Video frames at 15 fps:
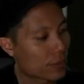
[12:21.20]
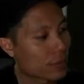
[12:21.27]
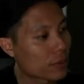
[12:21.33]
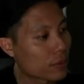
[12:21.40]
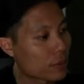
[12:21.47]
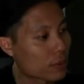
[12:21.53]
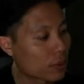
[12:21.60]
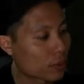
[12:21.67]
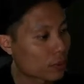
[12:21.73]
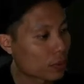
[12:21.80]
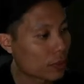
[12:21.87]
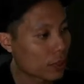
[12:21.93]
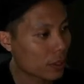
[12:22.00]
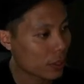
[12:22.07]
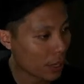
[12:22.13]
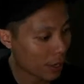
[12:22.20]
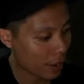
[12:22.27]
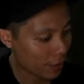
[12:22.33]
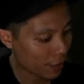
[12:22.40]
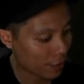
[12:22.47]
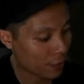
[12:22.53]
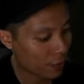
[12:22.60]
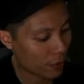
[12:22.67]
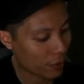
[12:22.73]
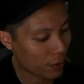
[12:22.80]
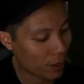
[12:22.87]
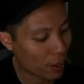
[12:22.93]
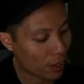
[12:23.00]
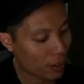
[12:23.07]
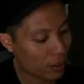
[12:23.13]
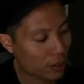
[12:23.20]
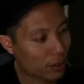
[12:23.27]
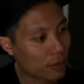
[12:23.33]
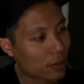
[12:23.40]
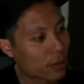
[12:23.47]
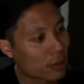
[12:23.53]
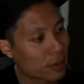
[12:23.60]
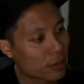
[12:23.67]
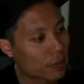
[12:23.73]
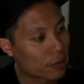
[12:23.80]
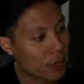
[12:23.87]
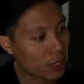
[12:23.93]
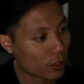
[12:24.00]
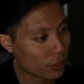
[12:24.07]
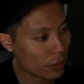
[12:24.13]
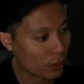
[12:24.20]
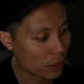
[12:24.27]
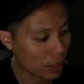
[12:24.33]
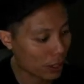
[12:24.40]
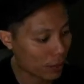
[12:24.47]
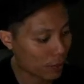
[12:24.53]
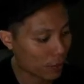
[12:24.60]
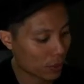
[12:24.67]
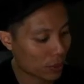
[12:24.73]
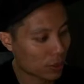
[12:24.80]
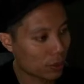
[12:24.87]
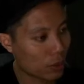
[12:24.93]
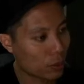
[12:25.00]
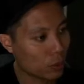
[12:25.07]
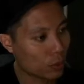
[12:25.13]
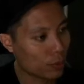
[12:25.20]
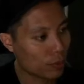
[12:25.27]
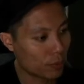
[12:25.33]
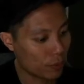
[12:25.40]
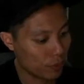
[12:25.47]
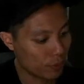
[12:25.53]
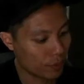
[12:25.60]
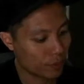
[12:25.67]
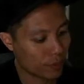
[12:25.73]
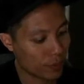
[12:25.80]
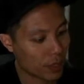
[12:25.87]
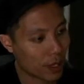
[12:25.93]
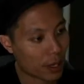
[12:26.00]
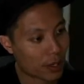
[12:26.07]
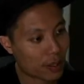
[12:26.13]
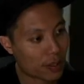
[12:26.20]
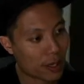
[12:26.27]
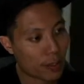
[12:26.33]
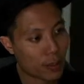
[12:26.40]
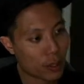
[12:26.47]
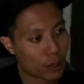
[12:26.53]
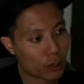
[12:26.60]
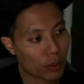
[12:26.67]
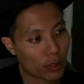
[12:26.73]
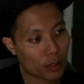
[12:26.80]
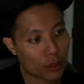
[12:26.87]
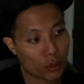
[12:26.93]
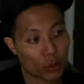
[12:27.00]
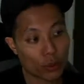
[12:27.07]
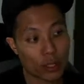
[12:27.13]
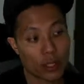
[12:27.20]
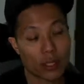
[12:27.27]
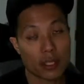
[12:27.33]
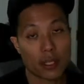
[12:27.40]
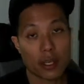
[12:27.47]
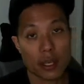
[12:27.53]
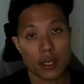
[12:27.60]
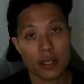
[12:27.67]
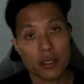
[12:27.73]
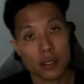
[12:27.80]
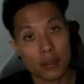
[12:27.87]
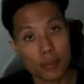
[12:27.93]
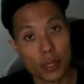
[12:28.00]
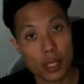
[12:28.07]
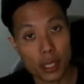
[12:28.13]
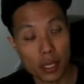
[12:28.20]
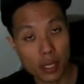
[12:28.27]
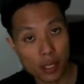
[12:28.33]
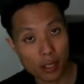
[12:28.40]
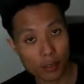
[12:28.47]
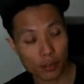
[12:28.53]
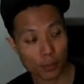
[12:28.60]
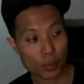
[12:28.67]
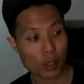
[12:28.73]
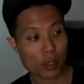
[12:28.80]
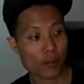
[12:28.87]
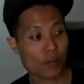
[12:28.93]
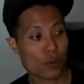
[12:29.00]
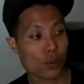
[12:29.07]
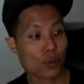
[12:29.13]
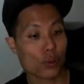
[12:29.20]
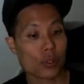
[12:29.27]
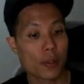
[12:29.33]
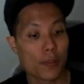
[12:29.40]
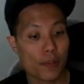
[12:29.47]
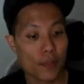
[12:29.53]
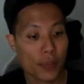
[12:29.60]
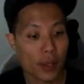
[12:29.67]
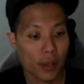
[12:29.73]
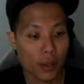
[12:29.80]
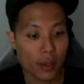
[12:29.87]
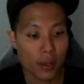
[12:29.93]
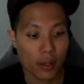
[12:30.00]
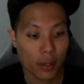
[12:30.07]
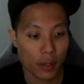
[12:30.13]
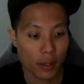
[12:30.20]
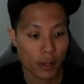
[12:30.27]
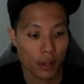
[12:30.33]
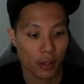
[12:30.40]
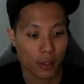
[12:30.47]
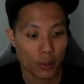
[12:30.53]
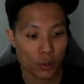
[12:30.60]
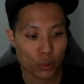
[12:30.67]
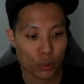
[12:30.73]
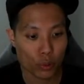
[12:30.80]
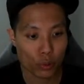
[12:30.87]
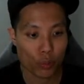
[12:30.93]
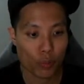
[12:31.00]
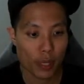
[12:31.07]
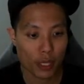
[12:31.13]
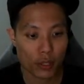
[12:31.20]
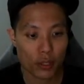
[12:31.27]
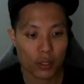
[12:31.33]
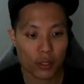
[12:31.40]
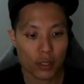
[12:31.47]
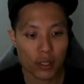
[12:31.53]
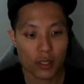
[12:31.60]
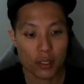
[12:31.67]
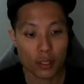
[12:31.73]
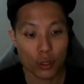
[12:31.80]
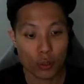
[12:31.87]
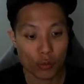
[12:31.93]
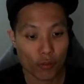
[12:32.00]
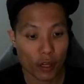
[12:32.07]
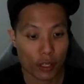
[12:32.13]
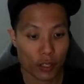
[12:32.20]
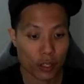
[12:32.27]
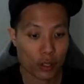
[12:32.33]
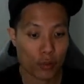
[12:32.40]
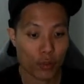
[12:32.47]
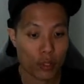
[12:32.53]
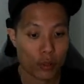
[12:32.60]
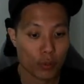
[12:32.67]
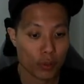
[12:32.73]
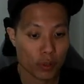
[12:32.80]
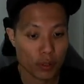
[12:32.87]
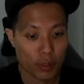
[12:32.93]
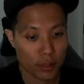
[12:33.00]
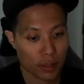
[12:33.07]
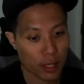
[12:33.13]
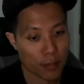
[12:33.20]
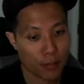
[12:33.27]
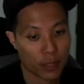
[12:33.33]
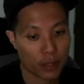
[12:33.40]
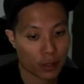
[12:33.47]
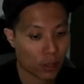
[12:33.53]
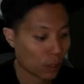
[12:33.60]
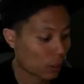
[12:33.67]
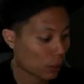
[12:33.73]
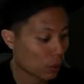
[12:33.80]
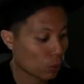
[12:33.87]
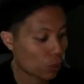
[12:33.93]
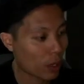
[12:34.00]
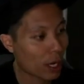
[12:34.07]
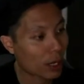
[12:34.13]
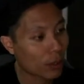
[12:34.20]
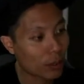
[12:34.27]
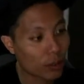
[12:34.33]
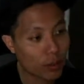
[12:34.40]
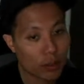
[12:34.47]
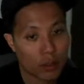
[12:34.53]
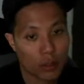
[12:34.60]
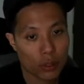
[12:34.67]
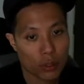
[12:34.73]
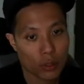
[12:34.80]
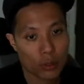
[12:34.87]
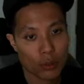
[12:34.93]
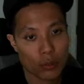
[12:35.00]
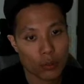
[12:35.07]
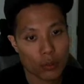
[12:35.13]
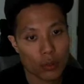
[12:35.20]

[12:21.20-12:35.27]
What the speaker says: So def and the function name loop and semicolon to indicate the beginning of the block of code. So to make sure it is a loop function, we use this statement called while true.